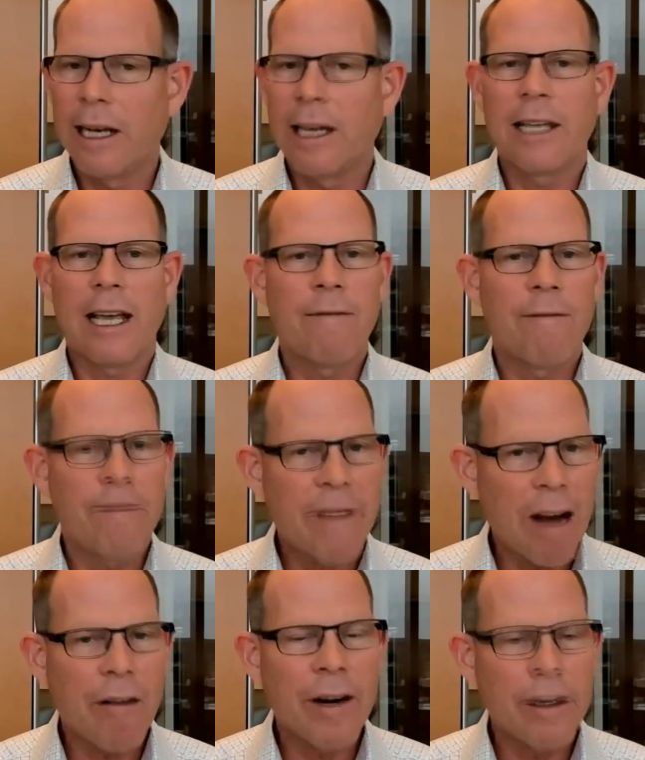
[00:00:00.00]
It is a
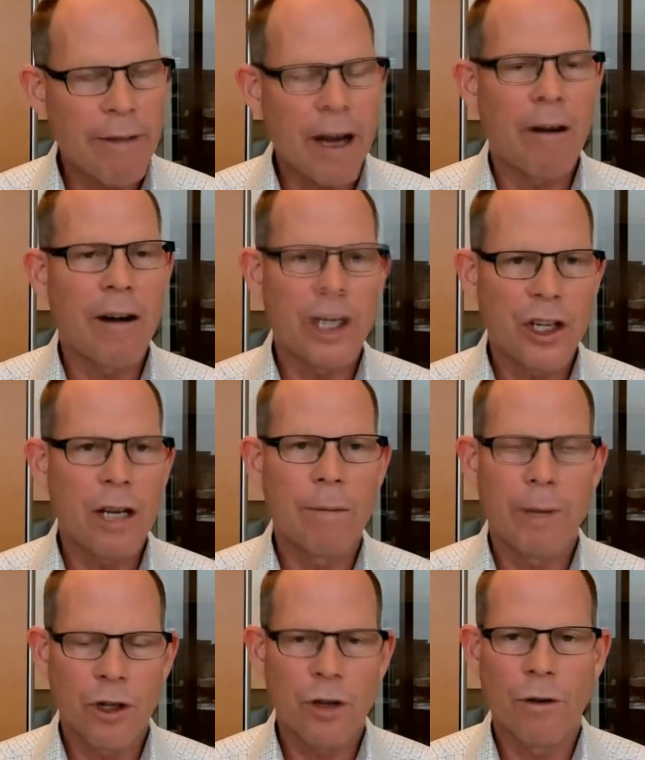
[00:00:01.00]
very, very
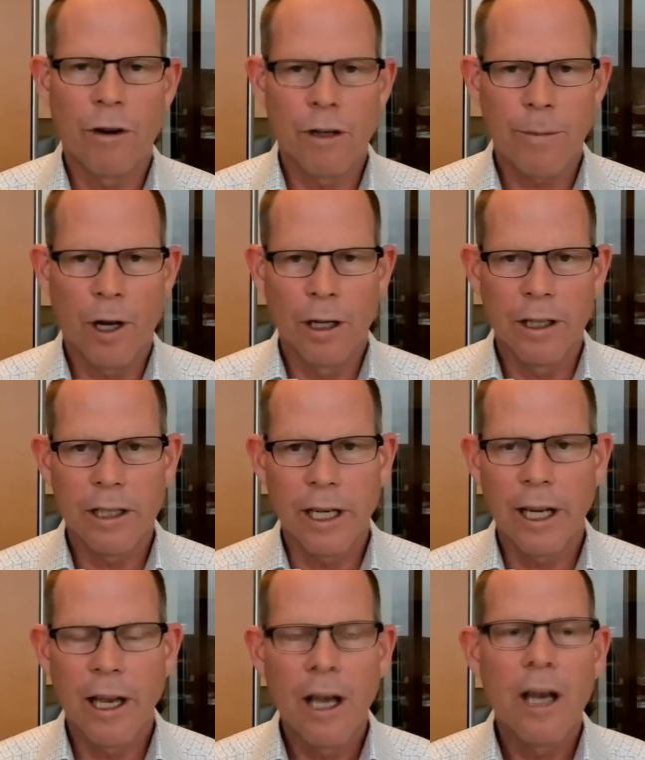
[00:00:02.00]
cheap insurance
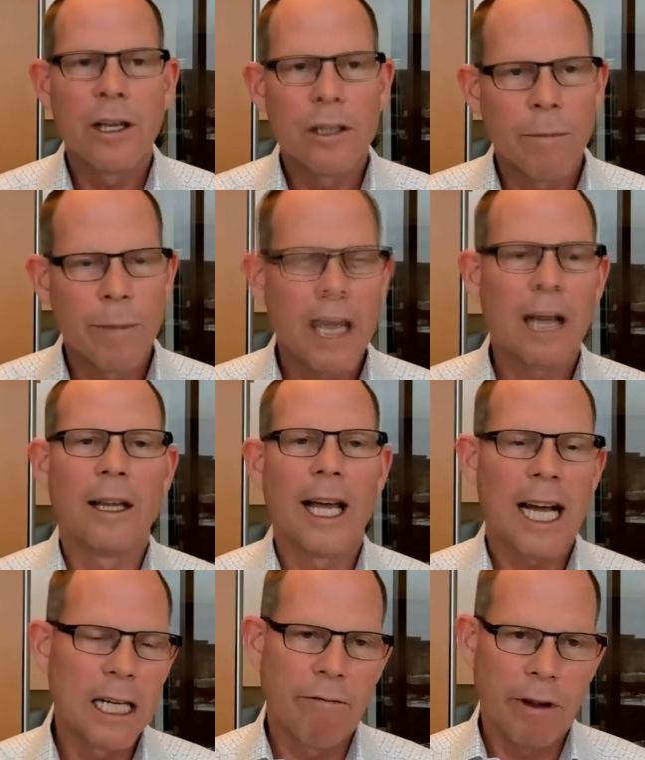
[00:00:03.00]
policy to be
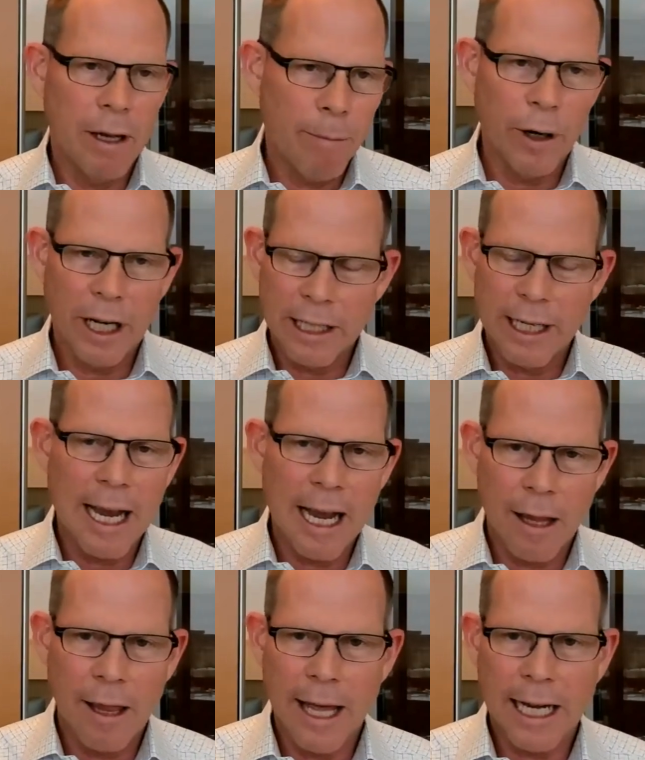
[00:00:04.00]
collectively putting
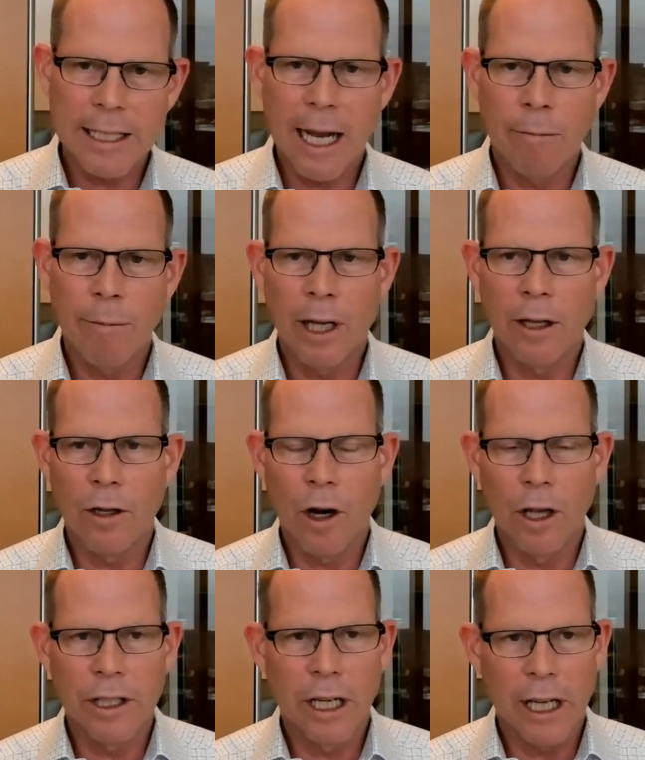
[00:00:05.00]
together that $10 billion
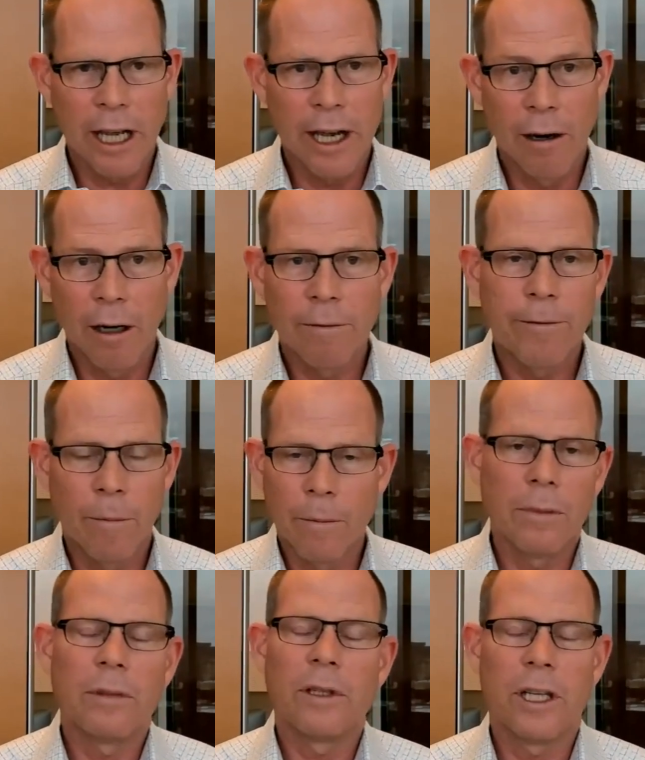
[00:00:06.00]
a year
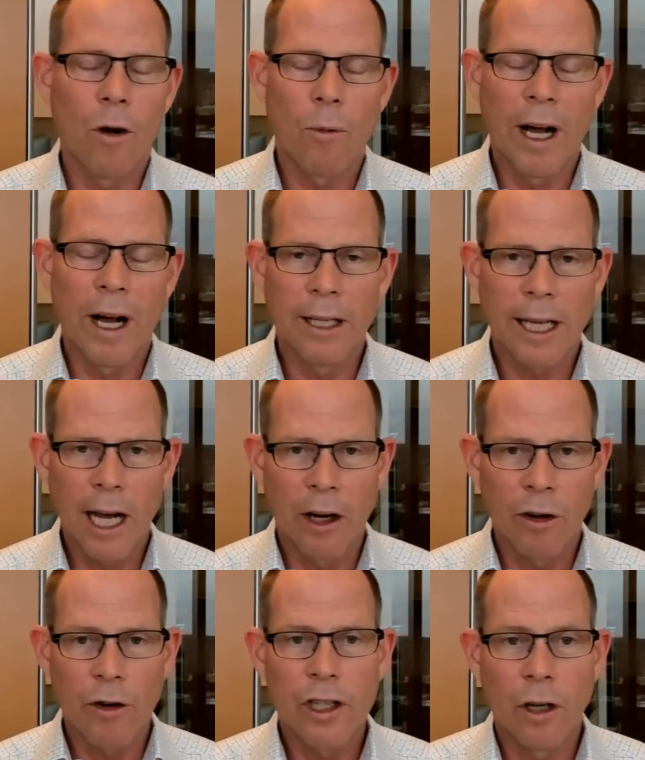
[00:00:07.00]
from, you know, wealthy
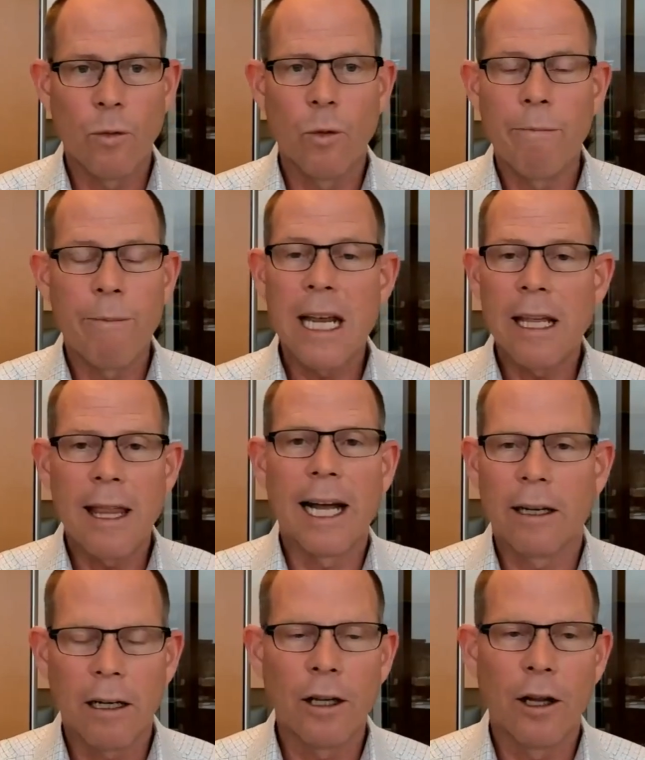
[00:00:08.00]
countries that would be
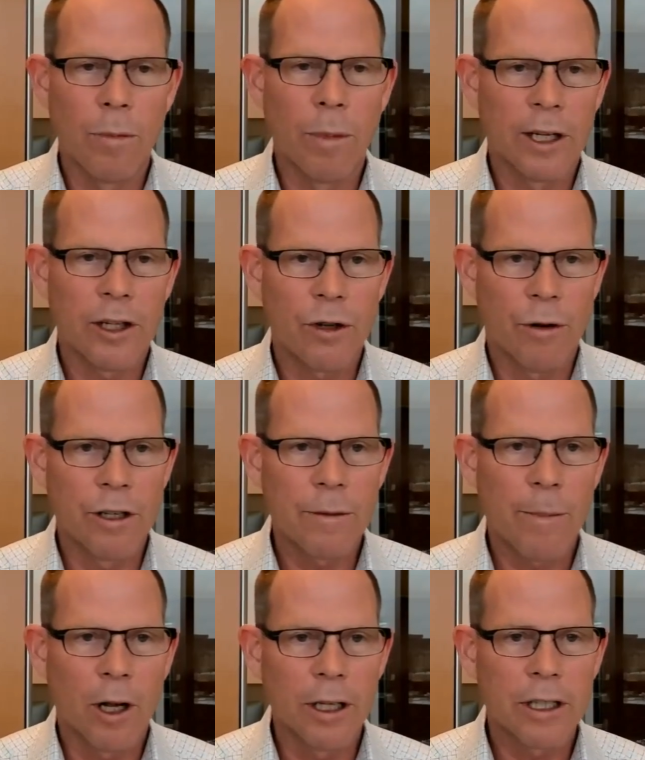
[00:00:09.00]
that global insurance
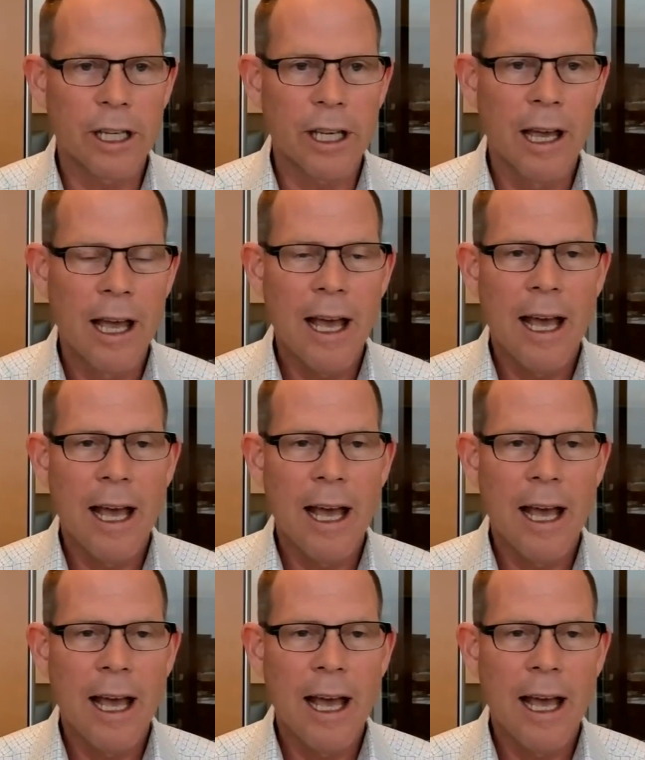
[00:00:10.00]
policy.